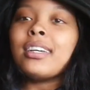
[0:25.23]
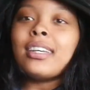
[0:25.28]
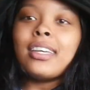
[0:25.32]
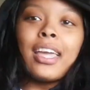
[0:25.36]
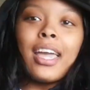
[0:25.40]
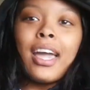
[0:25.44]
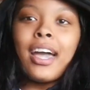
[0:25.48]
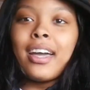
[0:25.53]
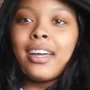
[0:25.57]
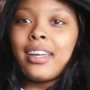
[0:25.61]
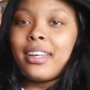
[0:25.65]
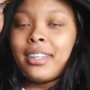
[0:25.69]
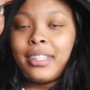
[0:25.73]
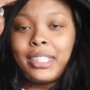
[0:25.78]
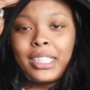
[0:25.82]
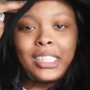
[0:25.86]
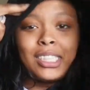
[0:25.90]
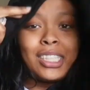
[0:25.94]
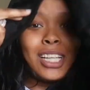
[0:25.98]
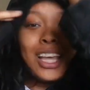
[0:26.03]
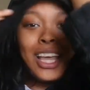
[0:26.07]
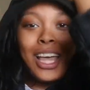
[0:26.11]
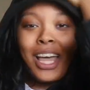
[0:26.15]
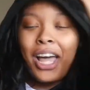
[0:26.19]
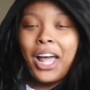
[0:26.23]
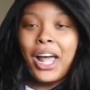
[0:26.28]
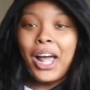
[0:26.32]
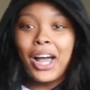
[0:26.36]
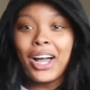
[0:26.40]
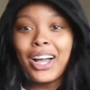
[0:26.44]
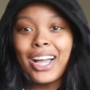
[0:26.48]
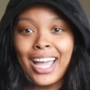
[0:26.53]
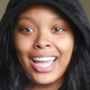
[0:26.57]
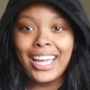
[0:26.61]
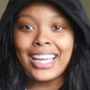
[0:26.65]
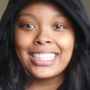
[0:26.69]
Yeah.
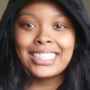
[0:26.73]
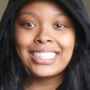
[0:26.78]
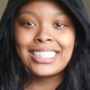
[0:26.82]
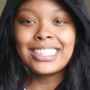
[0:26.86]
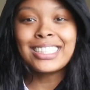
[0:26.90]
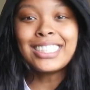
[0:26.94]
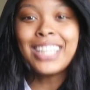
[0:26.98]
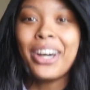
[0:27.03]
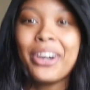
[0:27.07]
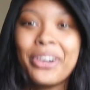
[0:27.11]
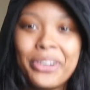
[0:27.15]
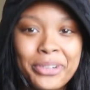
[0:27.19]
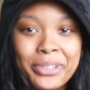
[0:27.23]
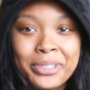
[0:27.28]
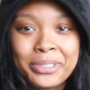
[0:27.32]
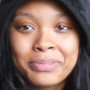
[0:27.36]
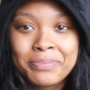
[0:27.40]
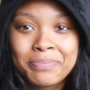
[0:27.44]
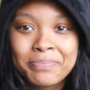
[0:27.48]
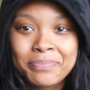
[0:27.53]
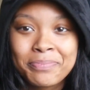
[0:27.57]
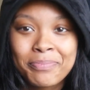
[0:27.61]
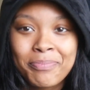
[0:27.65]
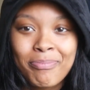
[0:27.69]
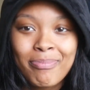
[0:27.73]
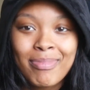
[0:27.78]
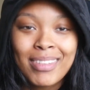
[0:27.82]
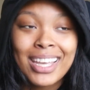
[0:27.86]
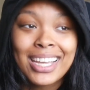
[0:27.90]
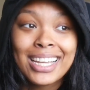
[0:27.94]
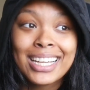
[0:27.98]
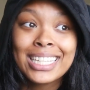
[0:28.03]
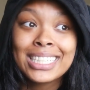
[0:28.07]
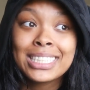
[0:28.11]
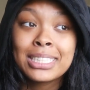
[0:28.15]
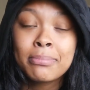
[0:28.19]
Okay, so
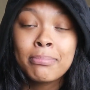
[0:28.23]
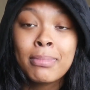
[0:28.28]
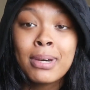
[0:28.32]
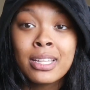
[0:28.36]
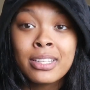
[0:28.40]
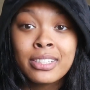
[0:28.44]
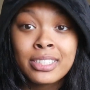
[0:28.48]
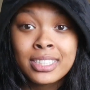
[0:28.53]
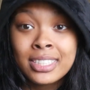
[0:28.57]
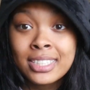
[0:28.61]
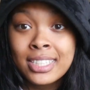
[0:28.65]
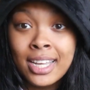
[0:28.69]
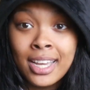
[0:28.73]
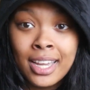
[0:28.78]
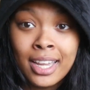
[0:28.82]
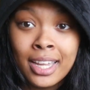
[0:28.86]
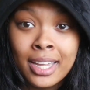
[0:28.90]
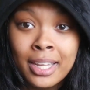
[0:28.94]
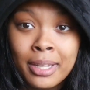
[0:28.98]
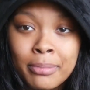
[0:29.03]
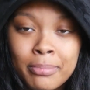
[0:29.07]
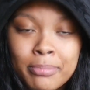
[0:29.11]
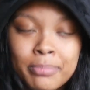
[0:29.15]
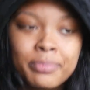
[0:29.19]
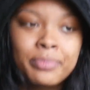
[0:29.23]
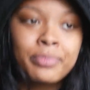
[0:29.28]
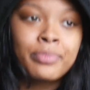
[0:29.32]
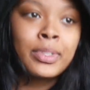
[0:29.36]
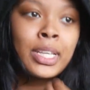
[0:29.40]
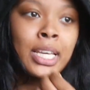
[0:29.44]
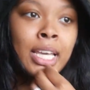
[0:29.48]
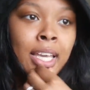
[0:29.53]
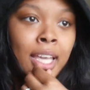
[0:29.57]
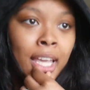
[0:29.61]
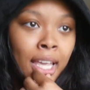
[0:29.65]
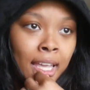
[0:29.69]
it's Mother's Day
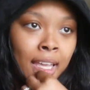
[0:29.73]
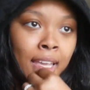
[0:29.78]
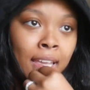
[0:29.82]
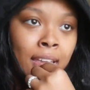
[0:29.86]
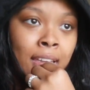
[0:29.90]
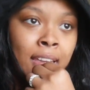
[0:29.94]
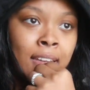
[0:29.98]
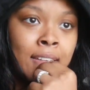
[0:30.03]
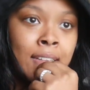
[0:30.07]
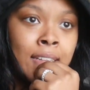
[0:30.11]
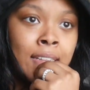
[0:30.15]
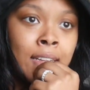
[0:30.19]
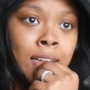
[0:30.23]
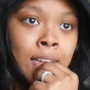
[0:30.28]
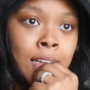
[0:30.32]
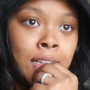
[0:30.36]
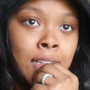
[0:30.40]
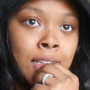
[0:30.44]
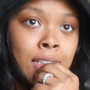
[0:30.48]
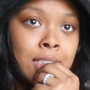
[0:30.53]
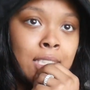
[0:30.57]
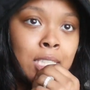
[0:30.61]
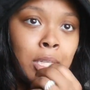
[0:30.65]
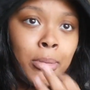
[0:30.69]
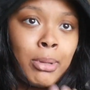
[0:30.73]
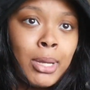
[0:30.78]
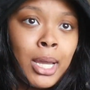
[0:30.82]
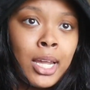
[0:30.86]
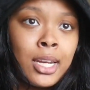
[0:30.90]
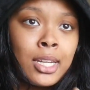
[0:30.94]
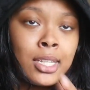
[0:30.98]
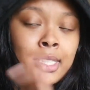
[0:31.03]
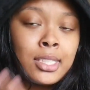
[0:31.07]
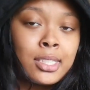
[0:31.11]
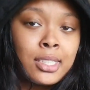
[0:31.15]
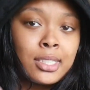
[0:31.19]
and to be
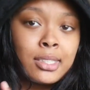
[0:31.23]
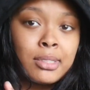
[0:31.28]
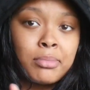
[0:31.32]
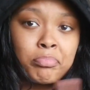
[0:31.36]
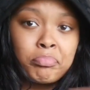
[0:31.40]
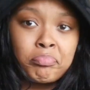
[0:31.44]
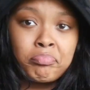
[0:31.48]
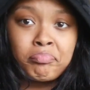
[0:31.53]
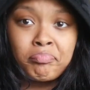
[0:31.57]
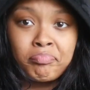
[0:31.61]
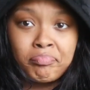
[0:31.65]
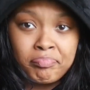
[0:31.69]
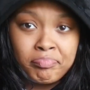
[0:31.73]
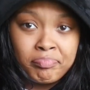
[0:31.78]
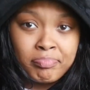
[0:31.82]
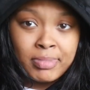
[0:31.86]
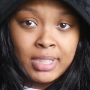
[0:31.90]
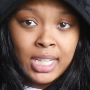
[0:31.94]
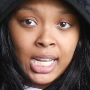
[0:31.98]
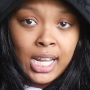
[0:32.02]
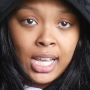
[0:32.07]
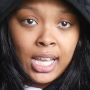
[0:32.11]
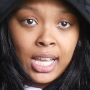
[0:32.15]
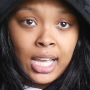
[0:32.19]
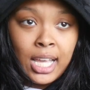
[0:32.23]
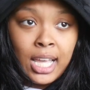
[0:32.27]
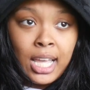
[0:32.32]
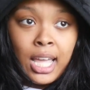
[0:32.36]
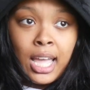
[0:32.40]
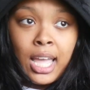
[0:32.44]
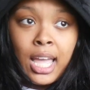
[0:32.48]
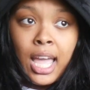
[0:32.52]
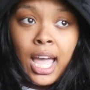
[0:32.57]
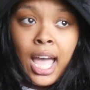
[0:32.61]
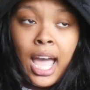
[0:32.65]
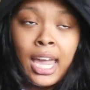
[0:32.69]
honest
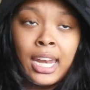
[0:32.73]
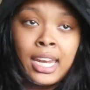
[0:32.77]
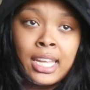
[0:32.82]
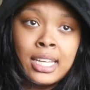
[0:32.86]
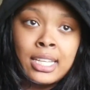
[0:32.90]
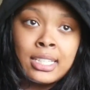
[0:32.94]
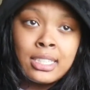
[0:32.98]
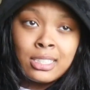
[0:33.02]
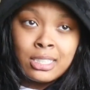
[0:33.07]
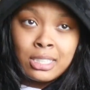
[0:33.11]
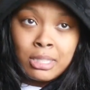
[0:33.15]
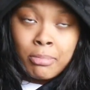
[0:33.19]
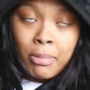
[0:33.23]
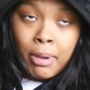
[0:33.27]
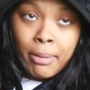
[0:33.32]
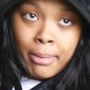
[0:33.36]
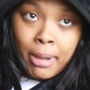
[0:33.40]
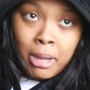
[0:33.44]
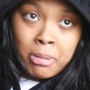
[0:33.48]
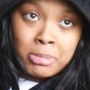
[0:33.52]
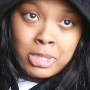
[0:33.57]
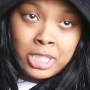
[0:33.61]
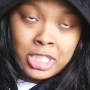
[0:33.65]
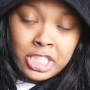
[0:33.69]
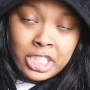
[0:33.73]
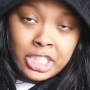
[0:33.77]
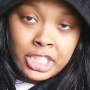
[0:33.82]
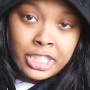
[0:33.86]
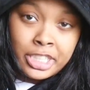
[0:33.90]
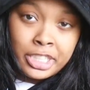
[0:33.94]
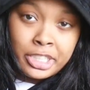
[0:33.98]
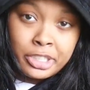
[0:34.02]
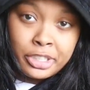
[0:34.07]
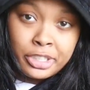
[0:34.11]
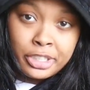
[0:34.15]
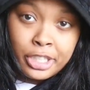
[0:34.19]
I didn't get to see my mom this
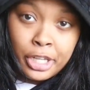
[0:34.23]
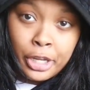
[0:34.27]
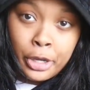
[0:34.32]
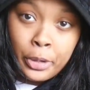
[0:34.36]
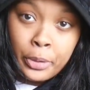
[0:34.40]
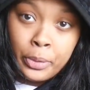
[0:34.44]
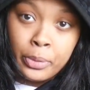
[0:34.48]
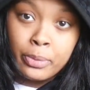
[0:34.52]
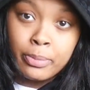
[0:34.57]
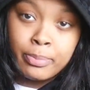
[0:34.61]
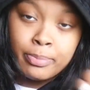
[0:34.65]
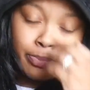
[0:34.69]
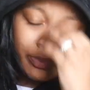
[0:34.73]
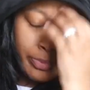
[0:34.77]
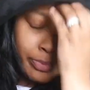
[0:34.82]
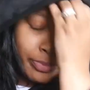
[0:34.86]
year so